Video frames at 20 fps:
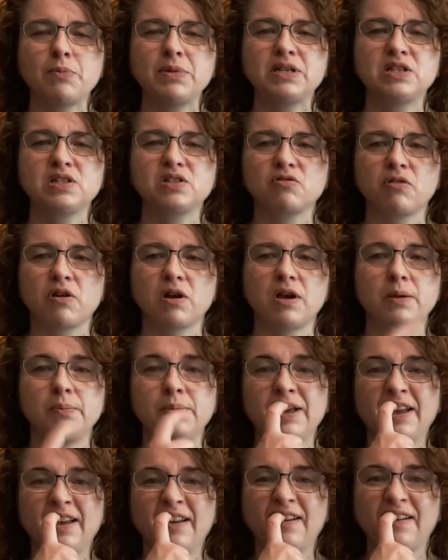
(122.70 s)
we describe
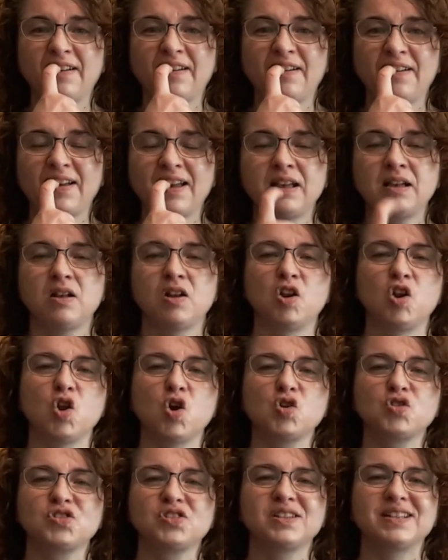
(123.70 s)

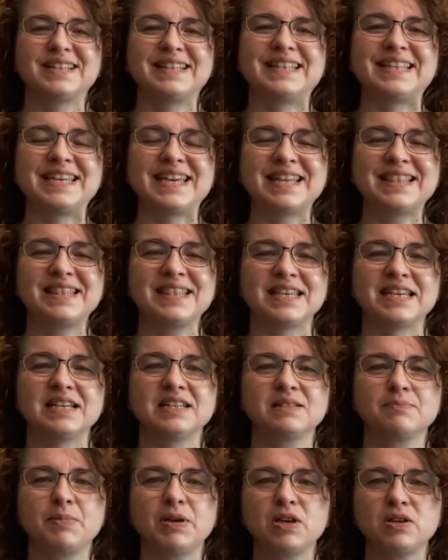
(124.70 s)
los
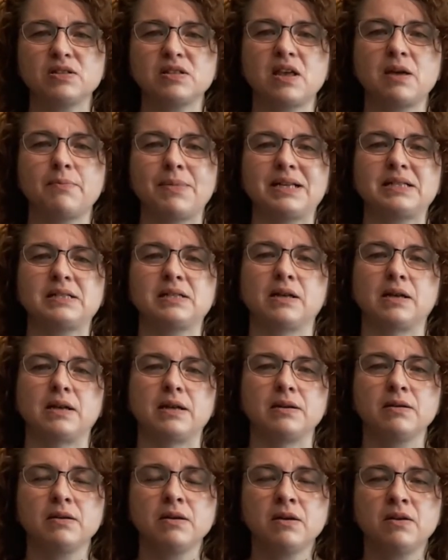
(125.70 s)
dientes, because they're
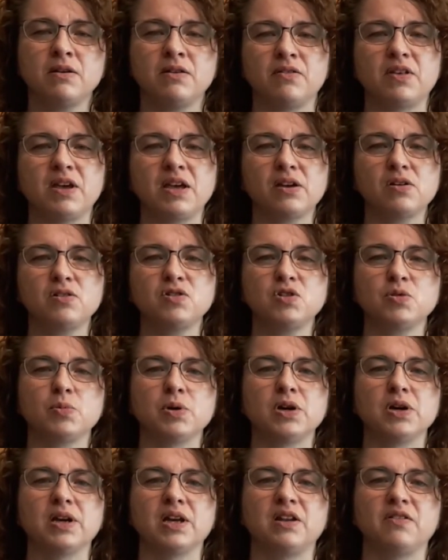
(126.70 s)
masculine, they're going to
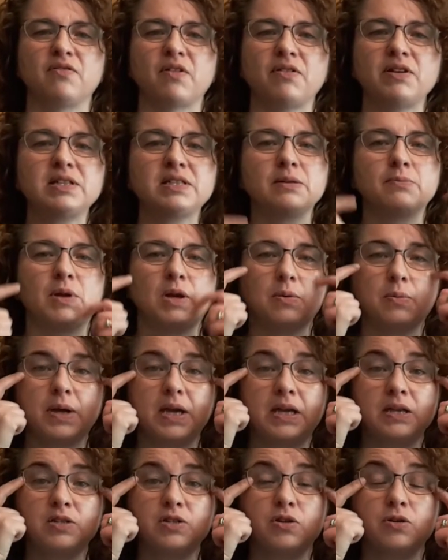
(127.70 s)
work in a very similar
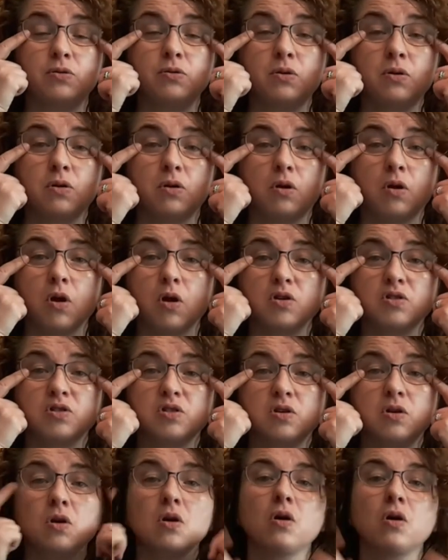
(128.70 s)
way to
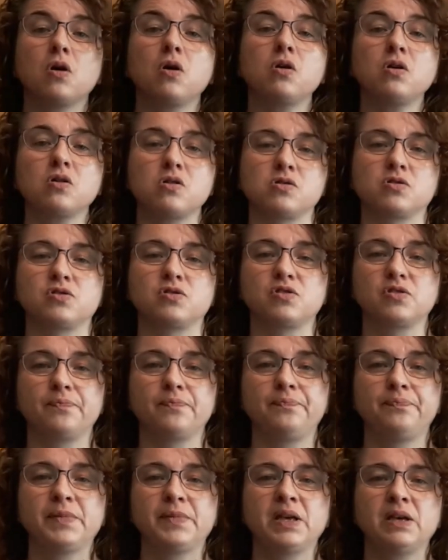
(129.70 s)
los ojos.
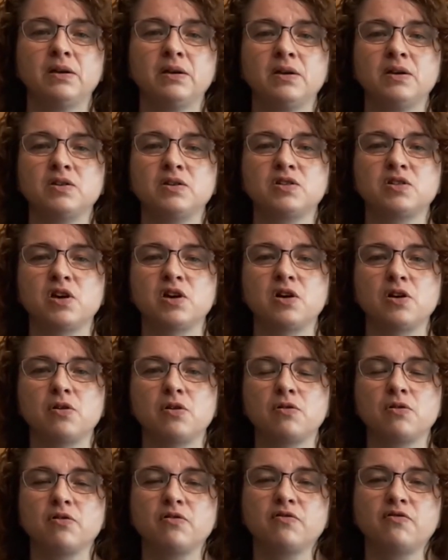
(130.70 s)

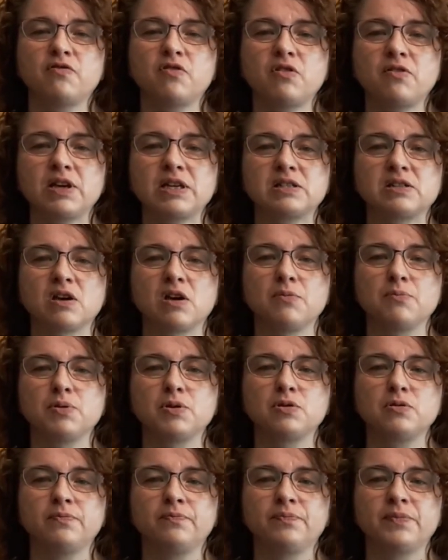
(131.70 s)
So, for
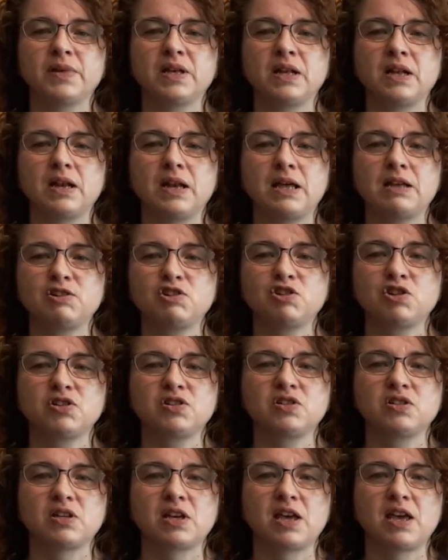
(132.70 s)
example, let's
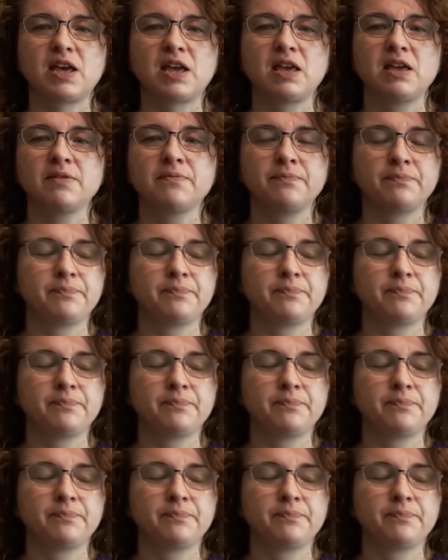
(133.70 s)
just say